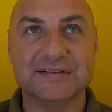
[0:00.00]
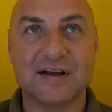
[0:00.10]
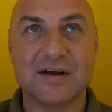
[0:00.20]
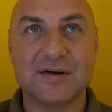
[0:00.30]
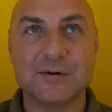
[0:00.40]

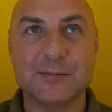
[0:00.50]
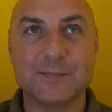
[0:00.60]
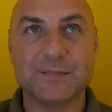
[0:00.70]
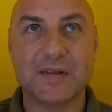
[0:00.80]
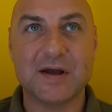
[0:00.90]
So
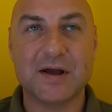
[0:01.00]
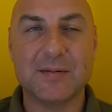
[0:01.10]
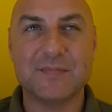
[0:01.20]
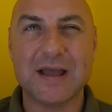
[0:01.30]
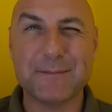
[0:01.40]

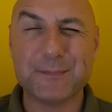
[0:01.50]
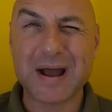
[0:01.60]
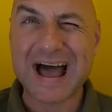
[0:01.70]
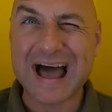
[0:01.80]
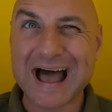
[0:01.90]
they
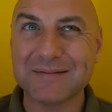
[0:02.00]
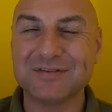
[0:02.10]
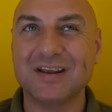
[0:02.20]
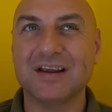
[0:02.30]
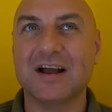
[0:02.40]

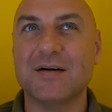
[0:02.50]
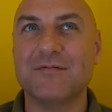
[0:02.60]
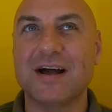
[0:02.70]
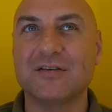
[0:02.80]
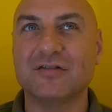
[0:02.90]
perhaps didn't come
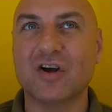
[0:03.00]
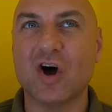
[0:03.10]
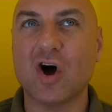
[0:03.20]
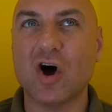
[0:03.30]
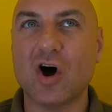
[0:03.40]
round as
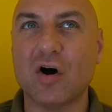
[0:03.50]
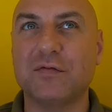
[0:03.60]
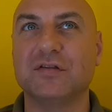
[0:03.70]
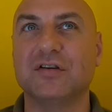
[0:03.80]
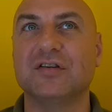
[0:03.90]

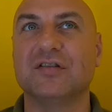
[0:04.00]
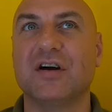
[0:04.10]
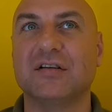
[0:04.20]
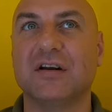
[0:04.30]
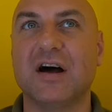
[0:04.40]
often as
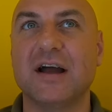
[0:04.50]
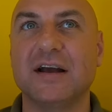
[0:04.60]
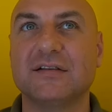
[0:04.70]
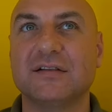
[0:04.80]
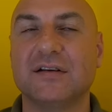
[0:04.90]
I'd
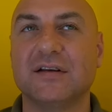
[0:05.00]
liked,